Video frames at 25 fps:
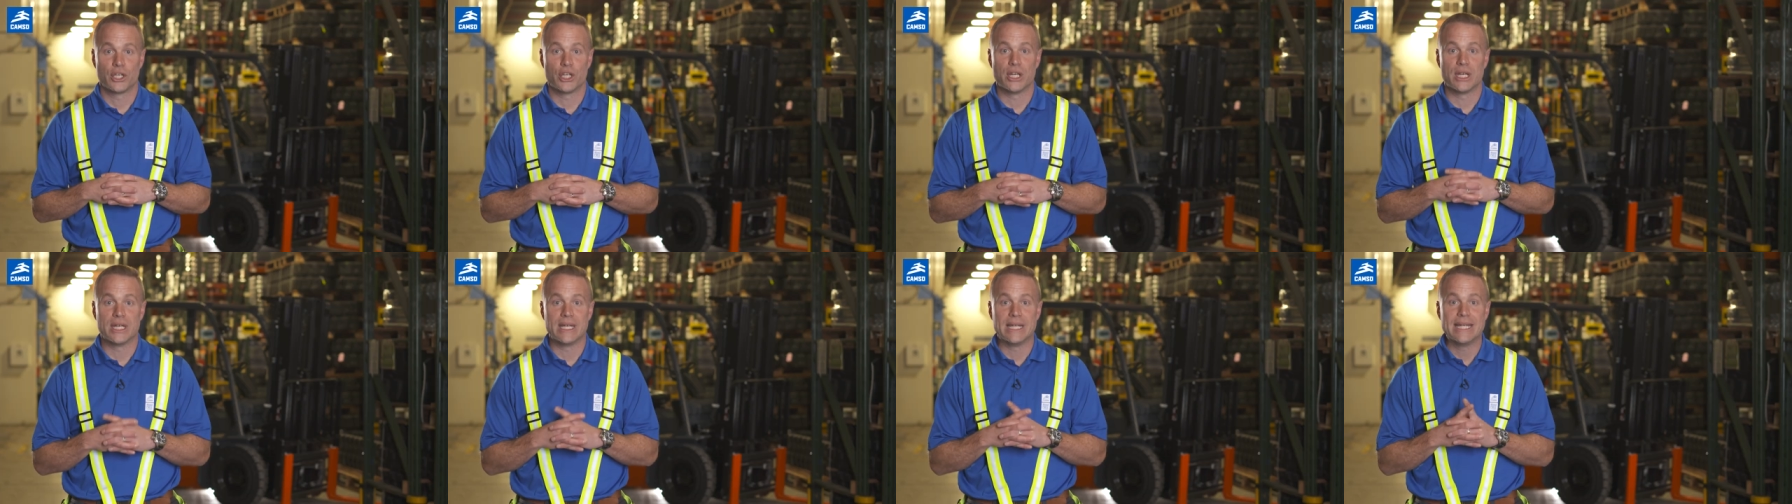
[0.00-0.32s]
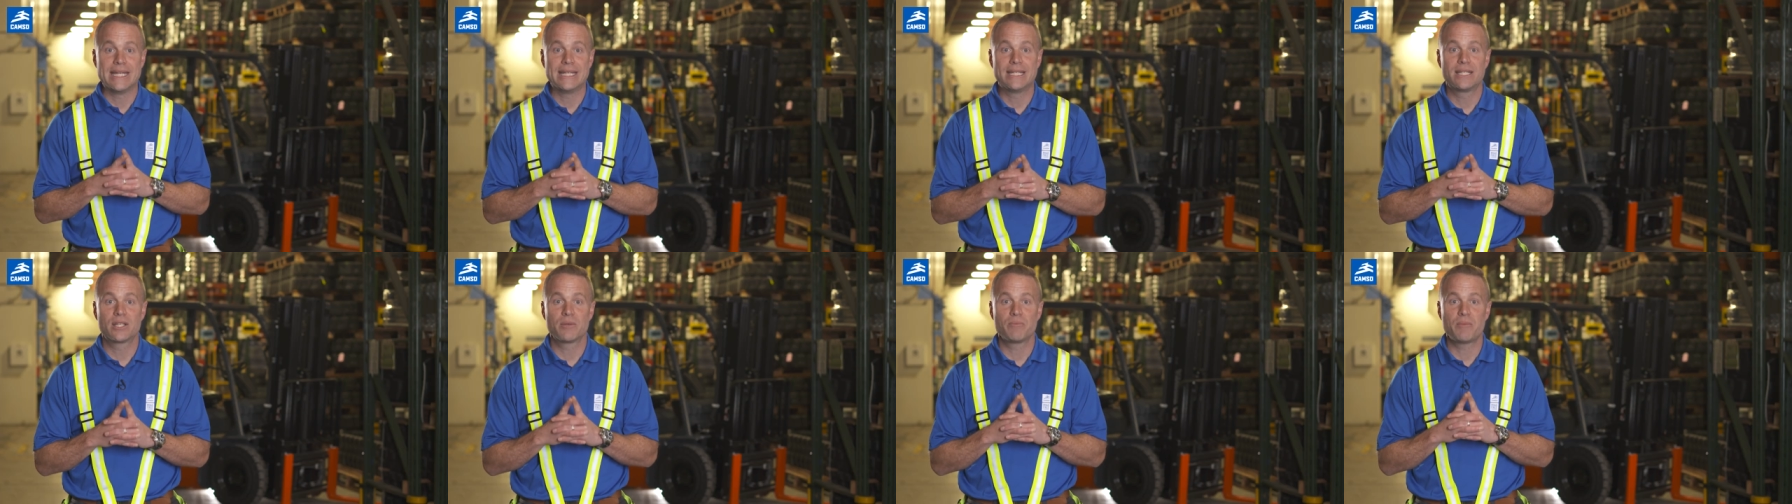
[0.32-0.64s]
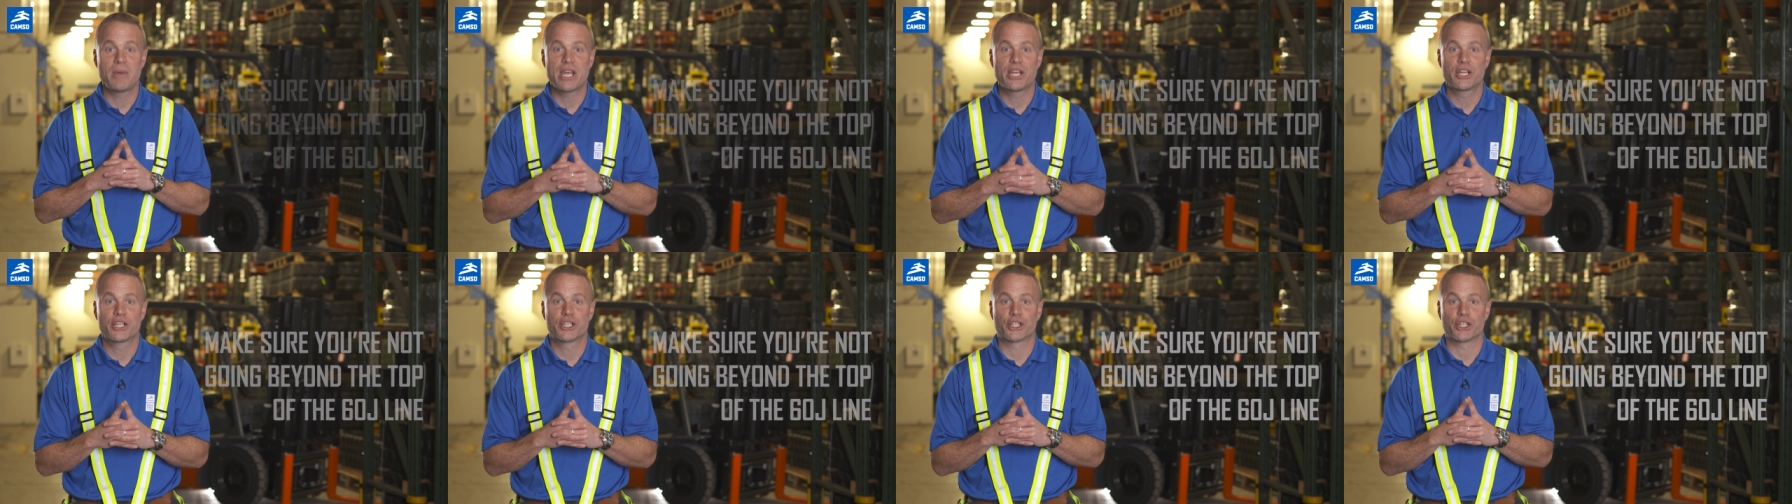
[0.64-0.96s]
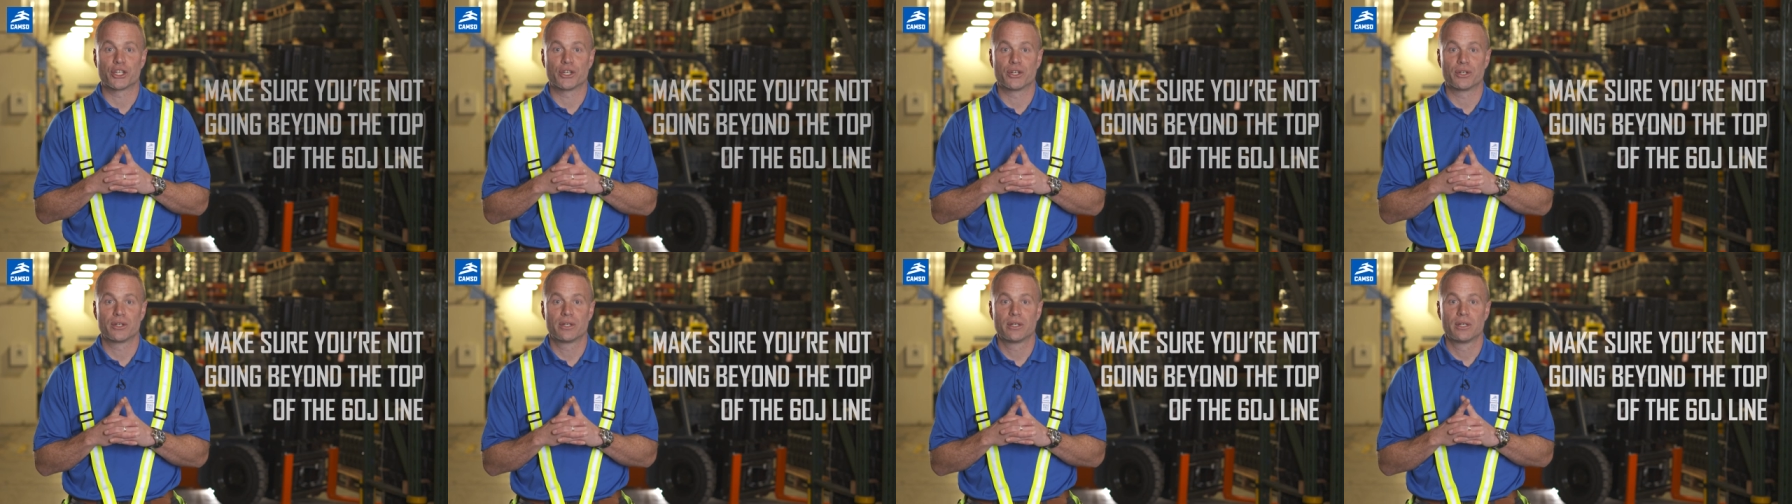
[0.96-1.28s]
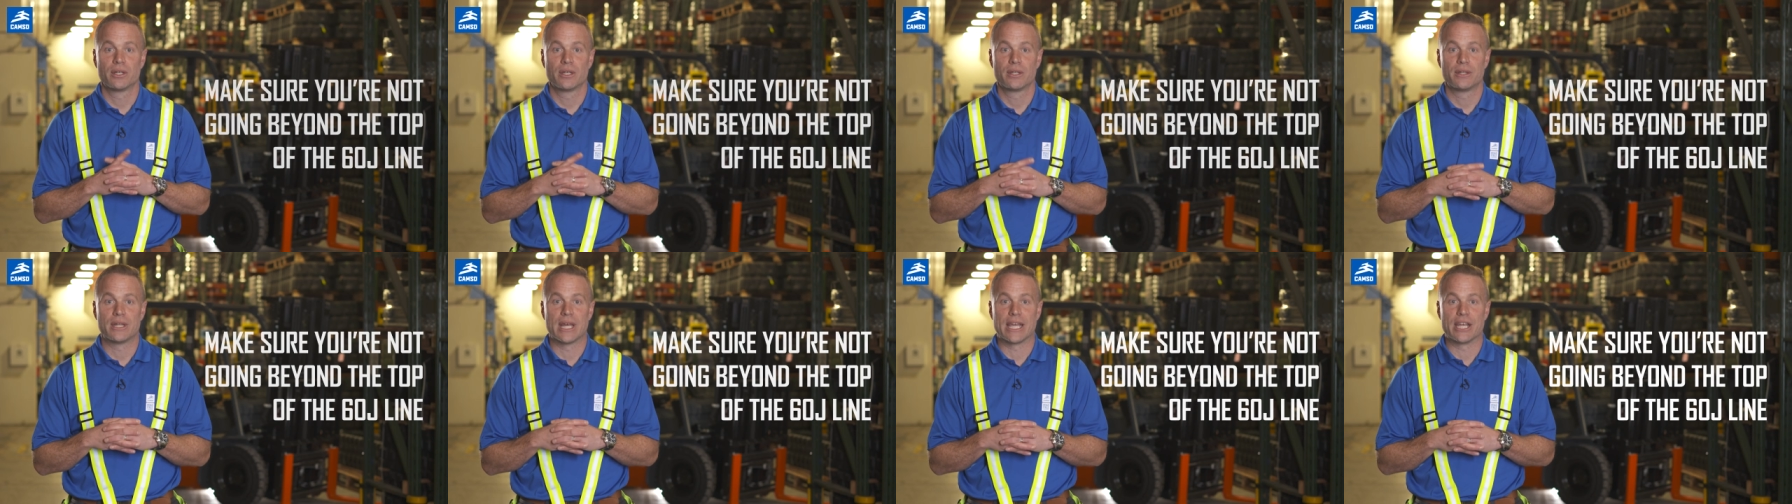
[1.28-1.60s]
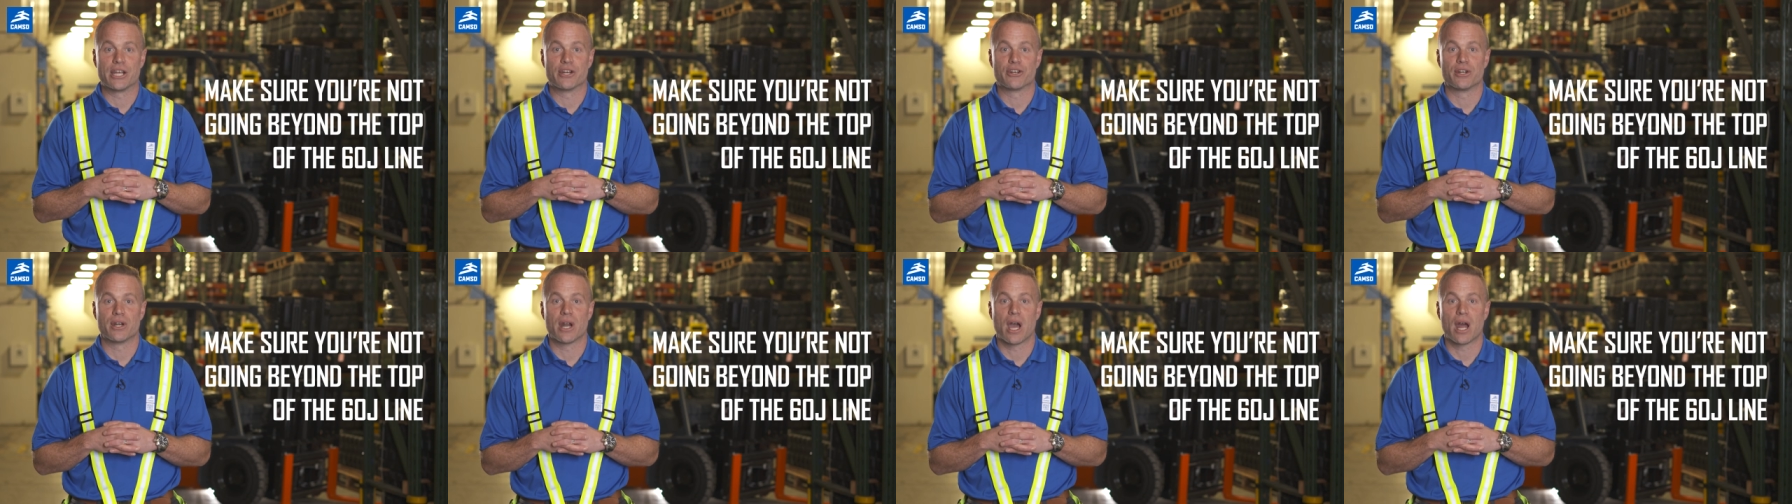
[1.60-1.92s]
you need to make sure
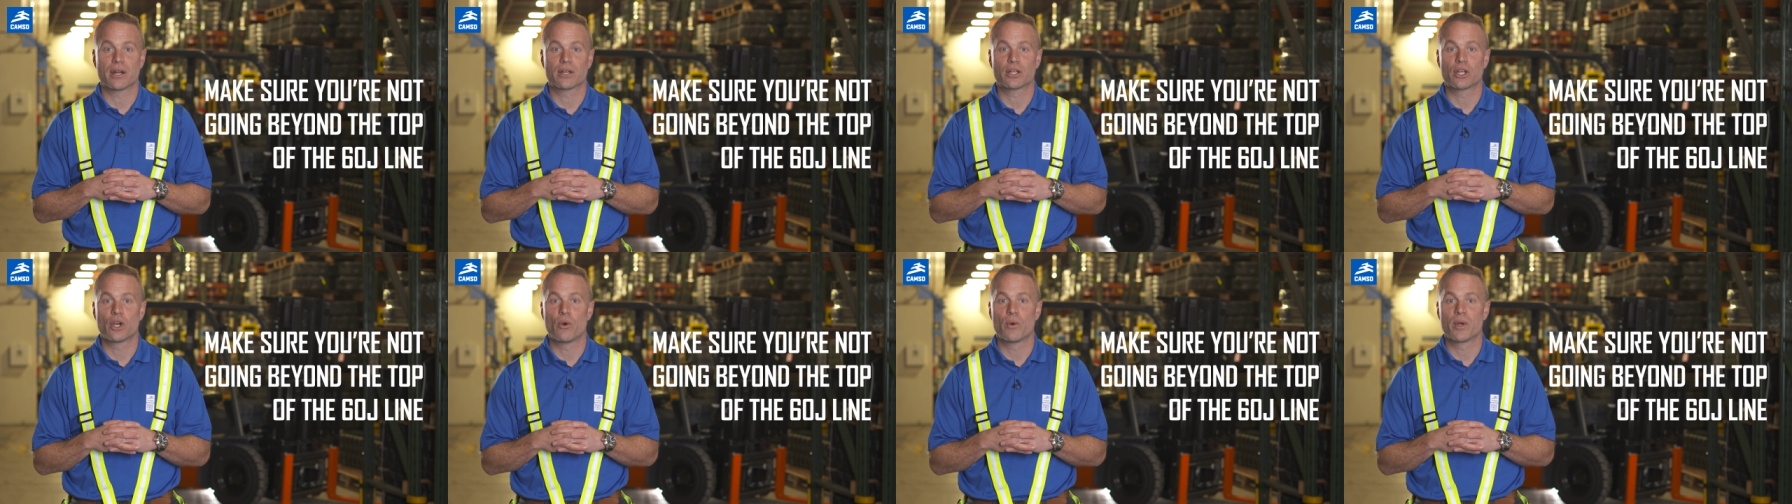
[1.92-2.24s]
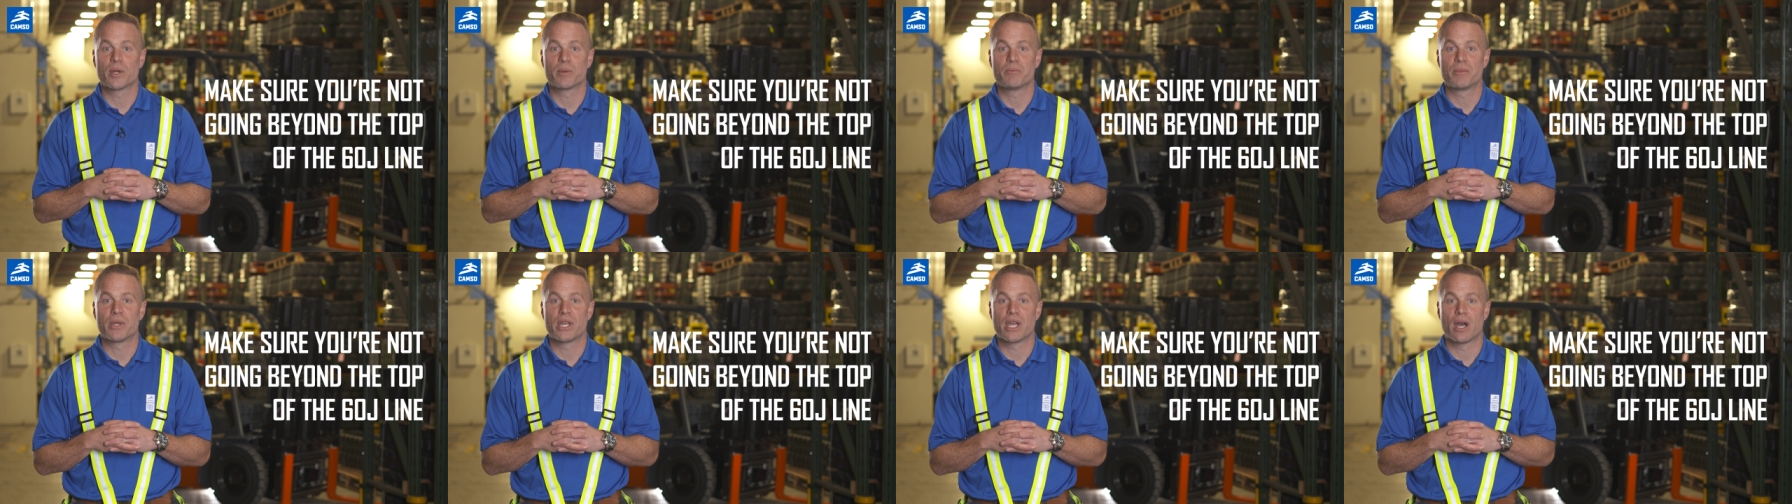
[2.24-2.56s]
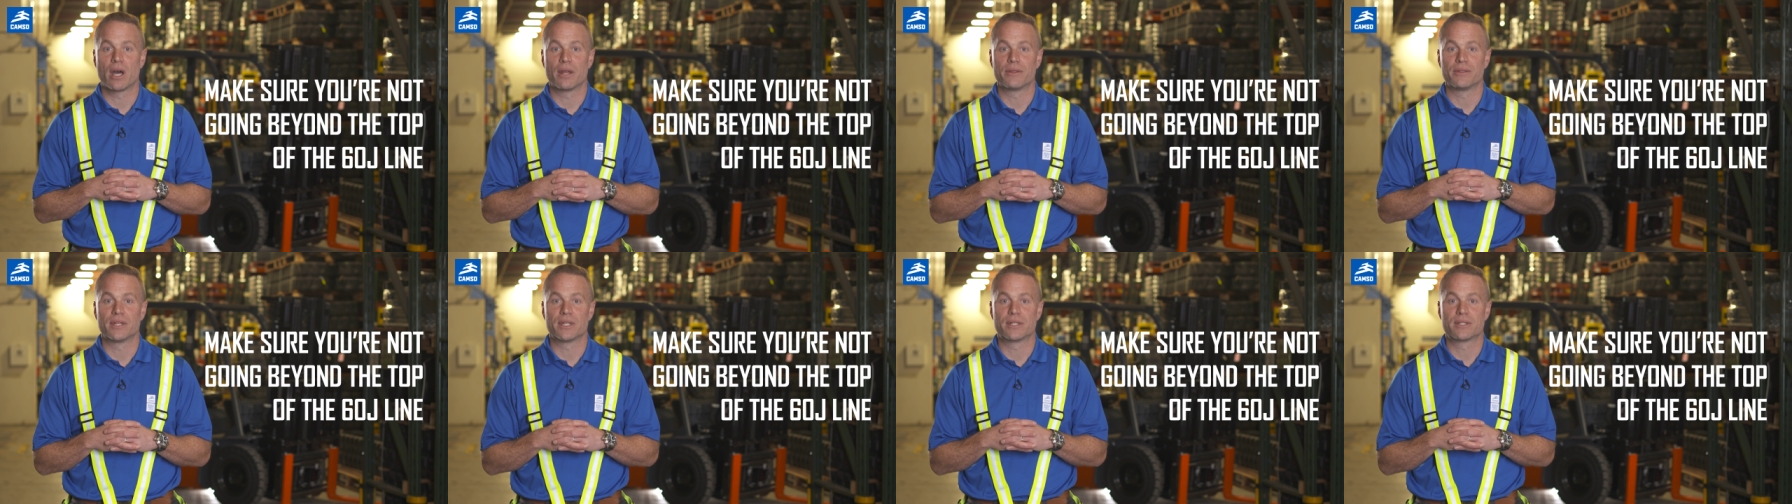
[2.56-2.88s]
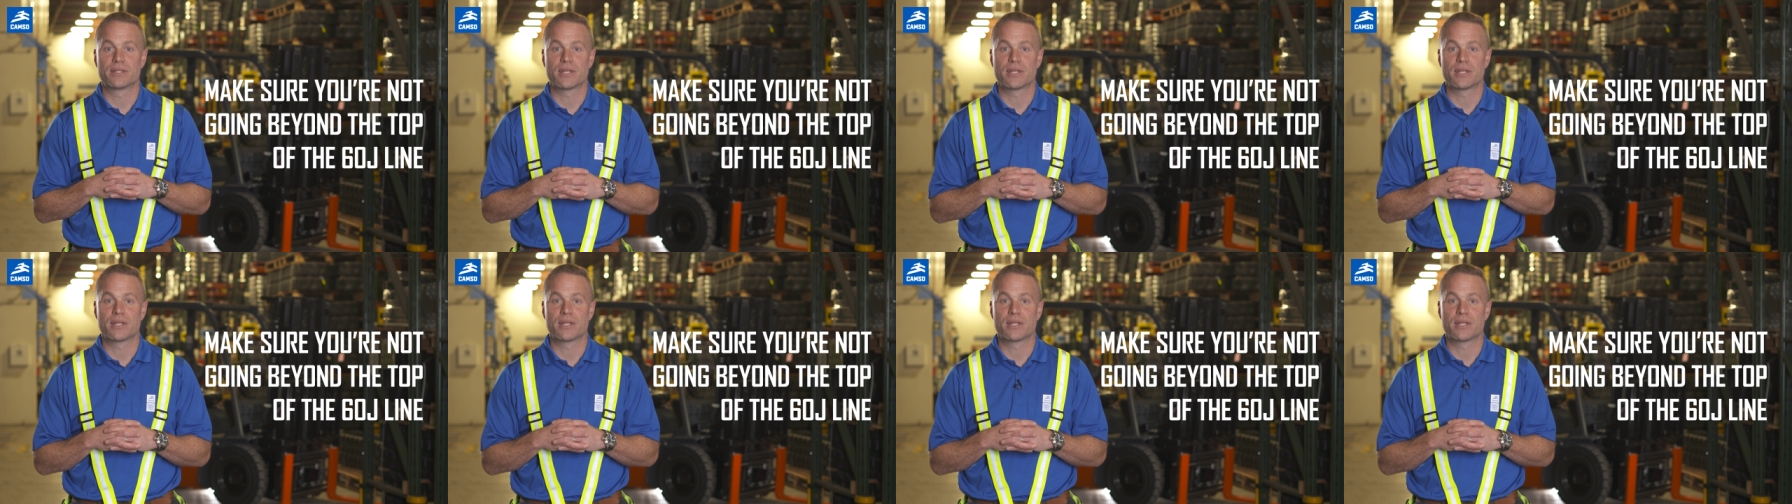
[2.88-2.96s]
that you're not going beyond the